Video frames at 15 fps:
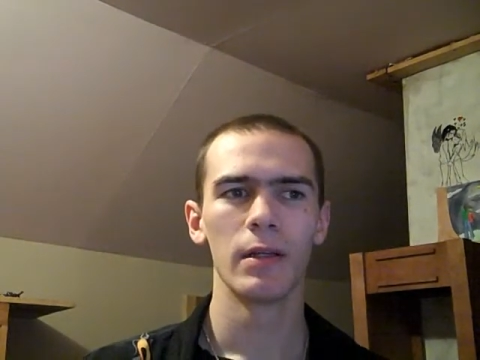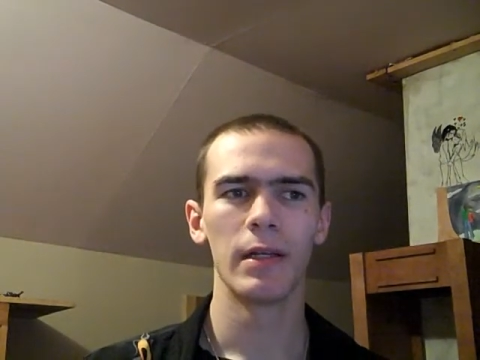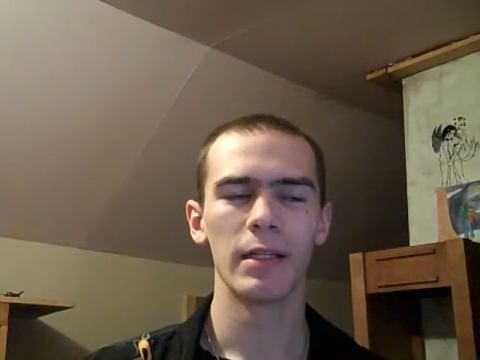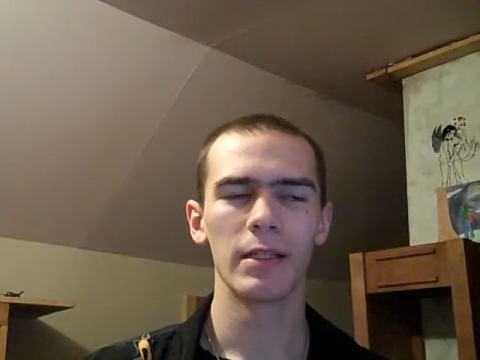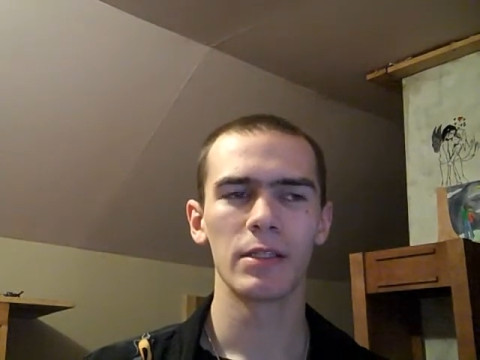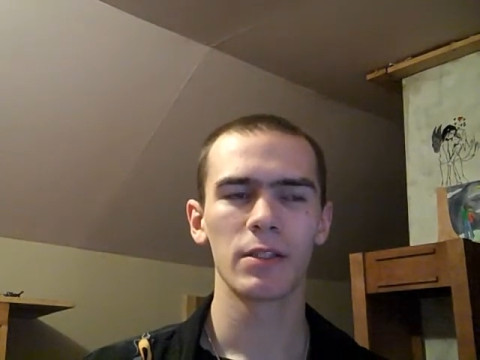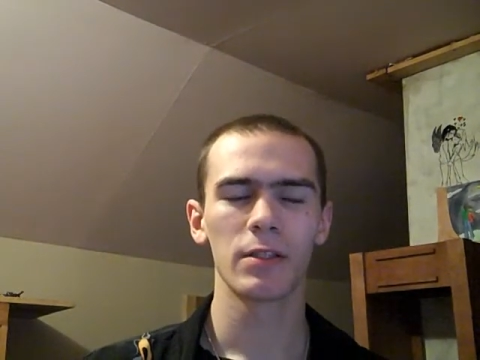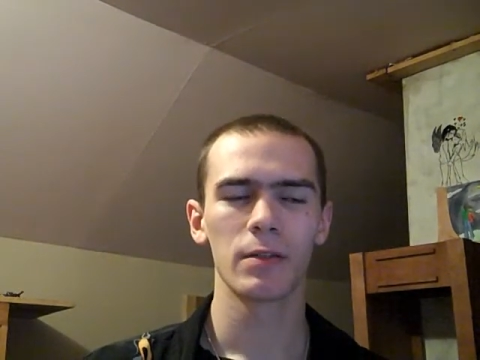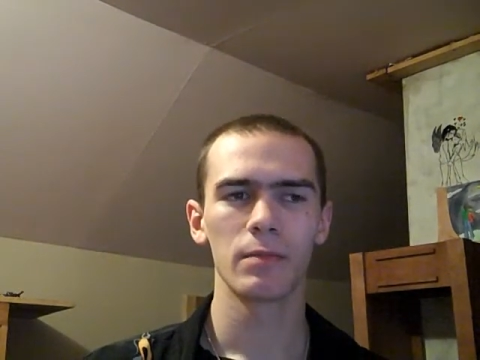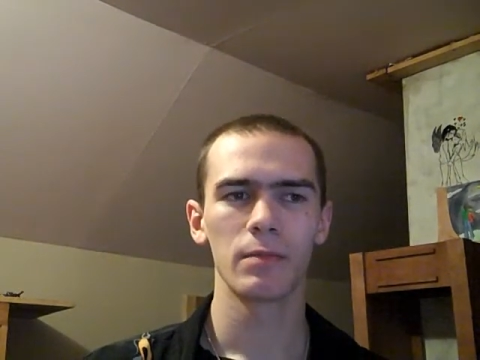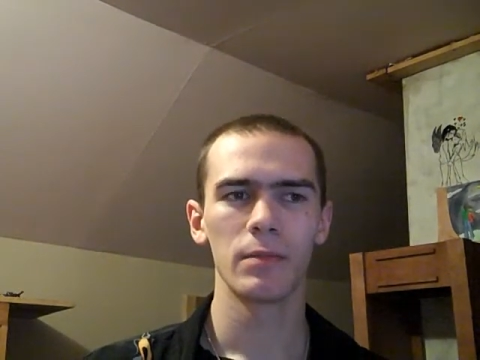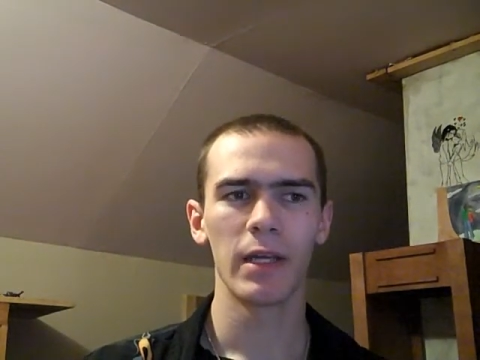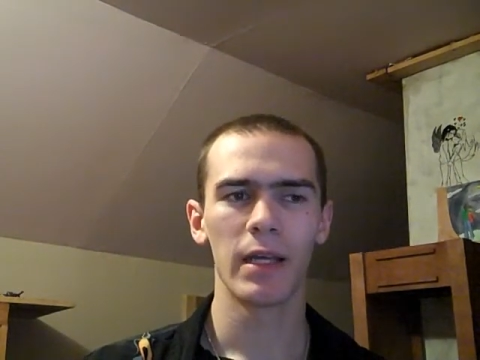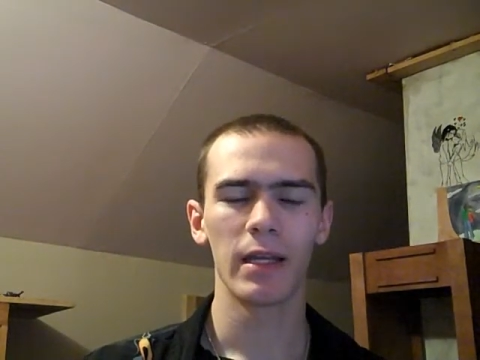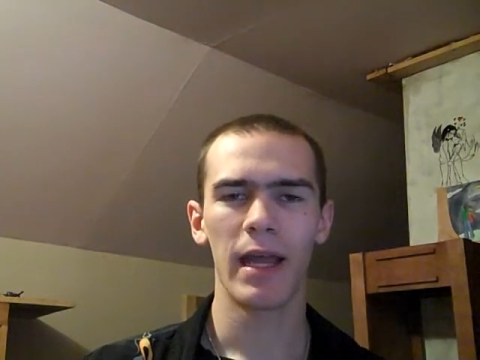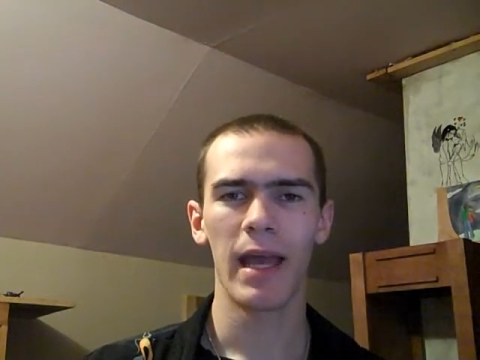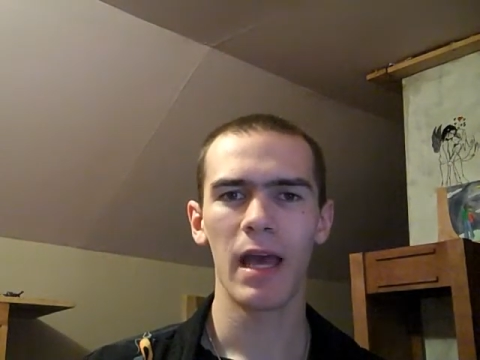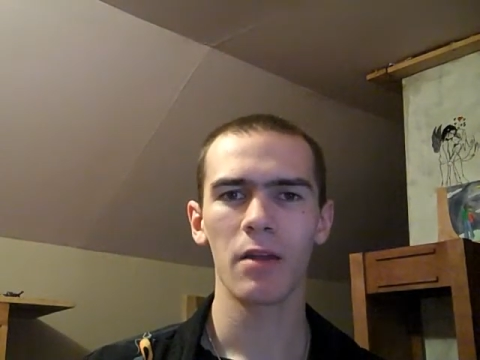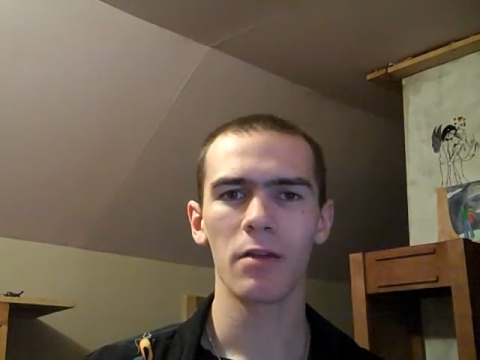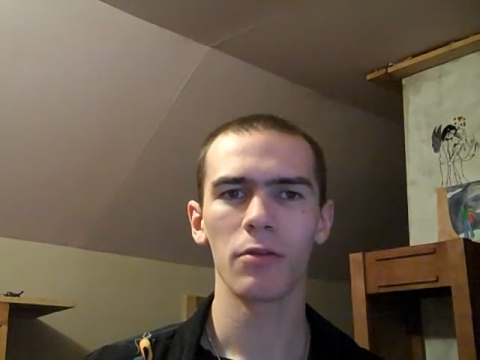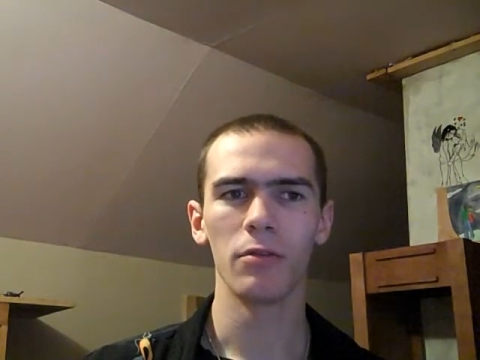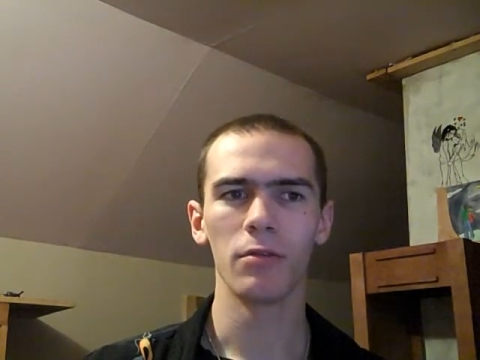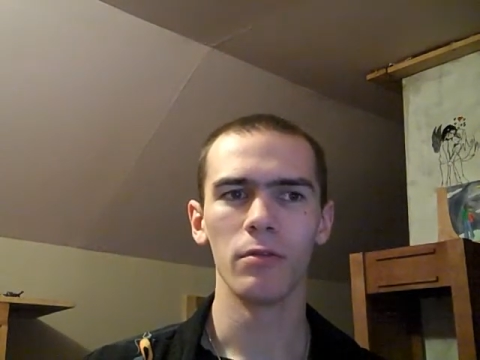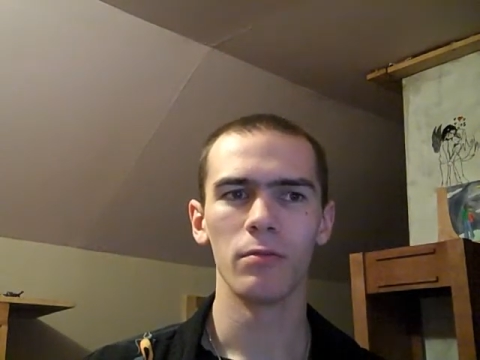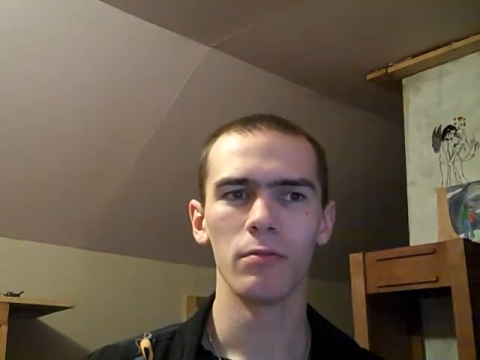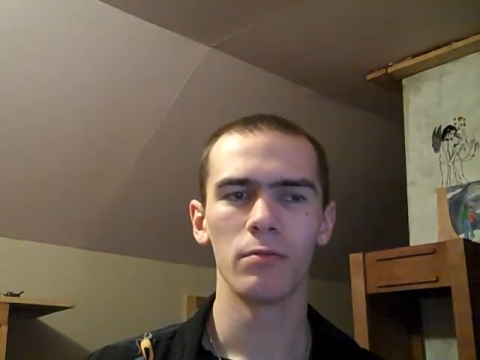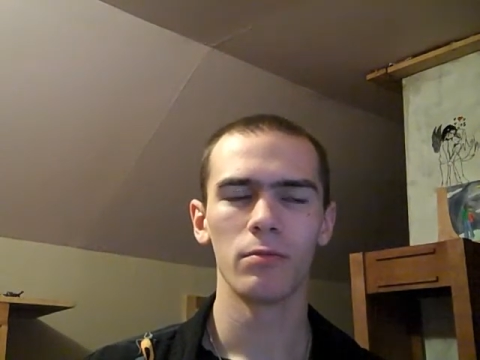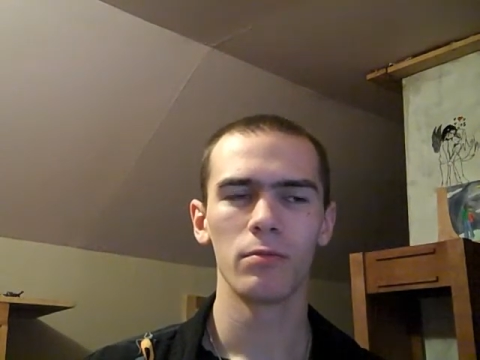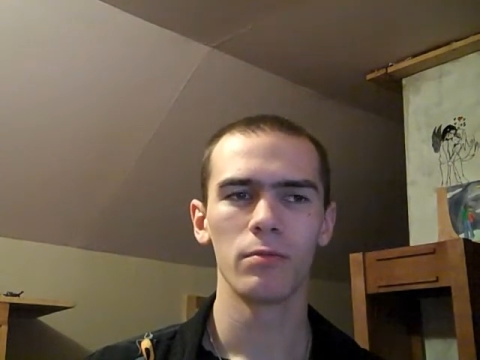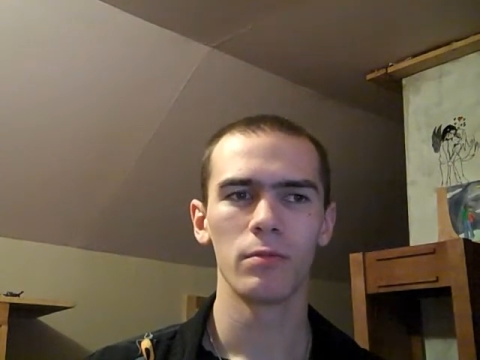It can handle
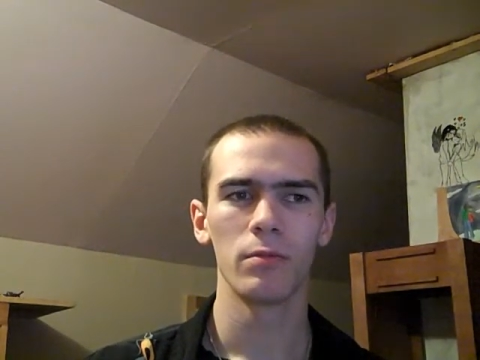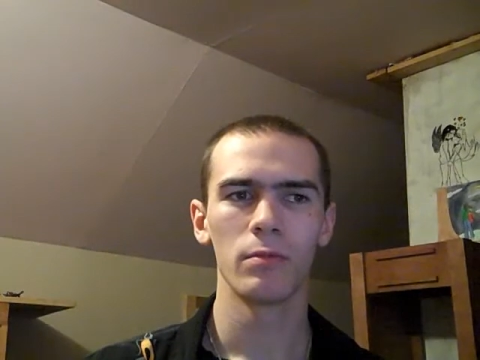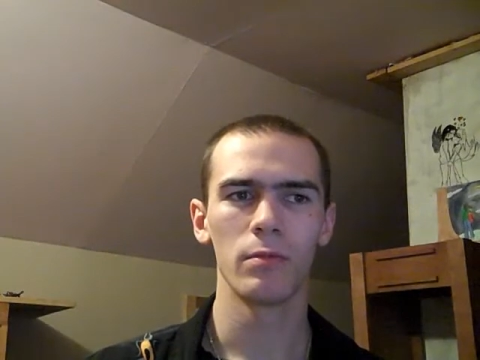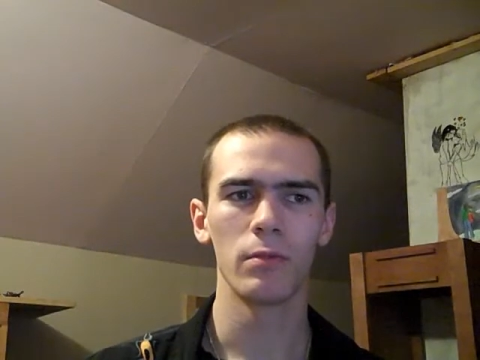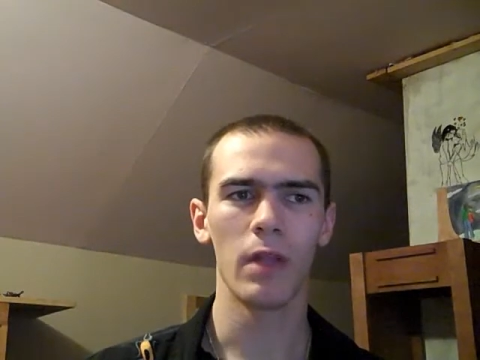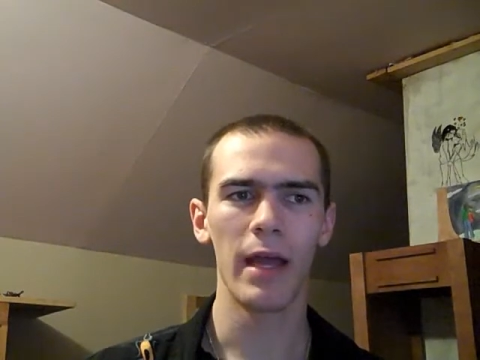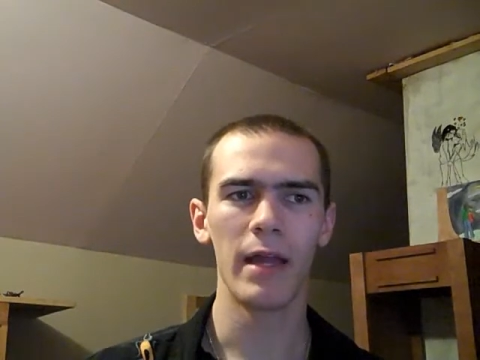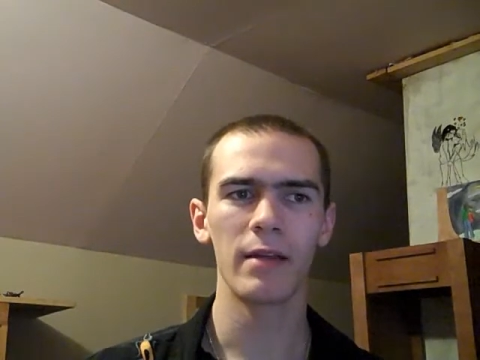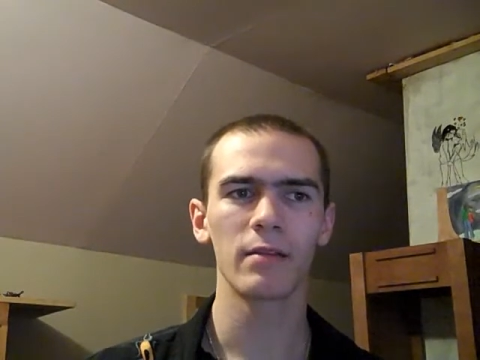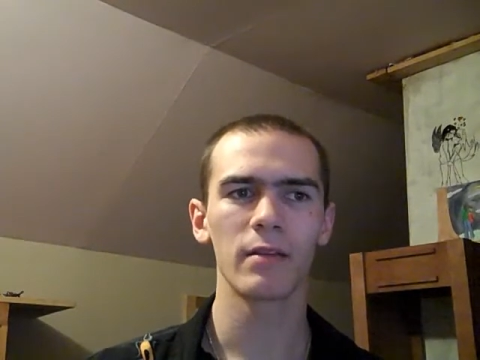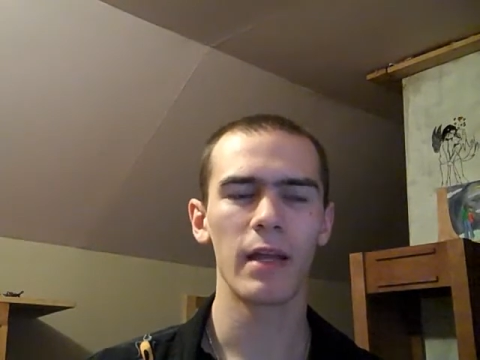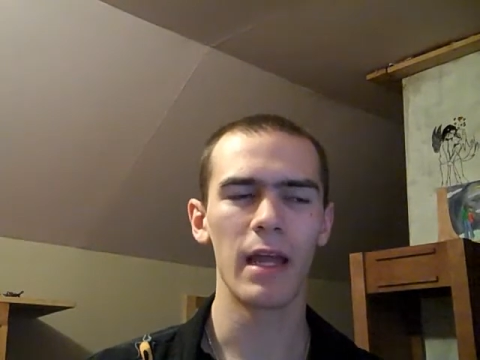light